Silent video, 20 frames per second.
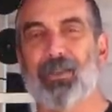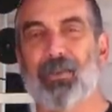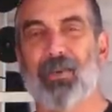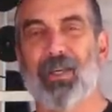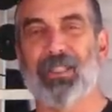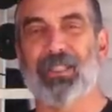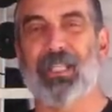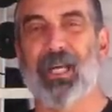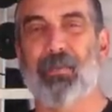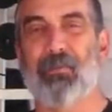the
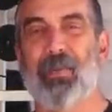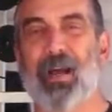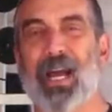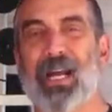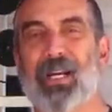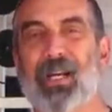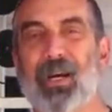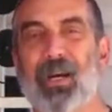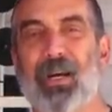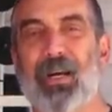reason I'm
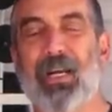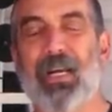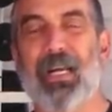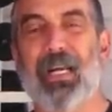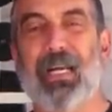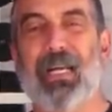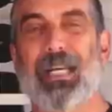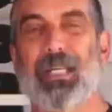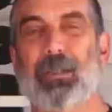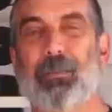back here
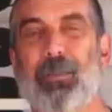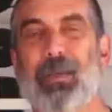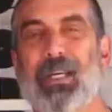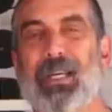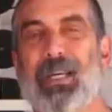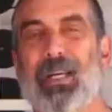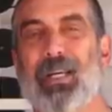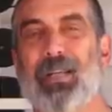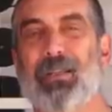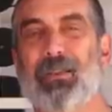is
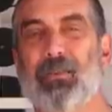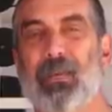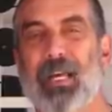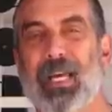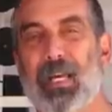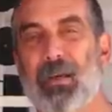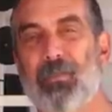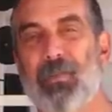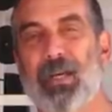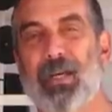because we
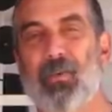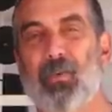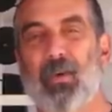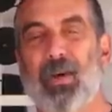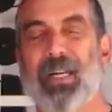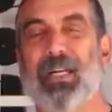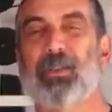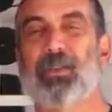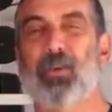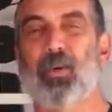had a big
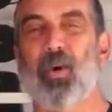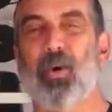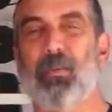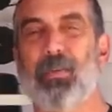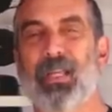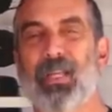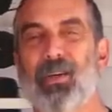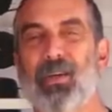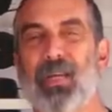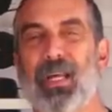rainstorm
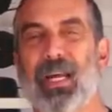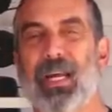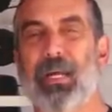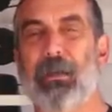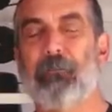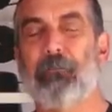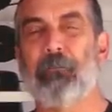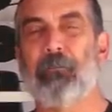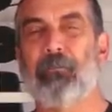the other day.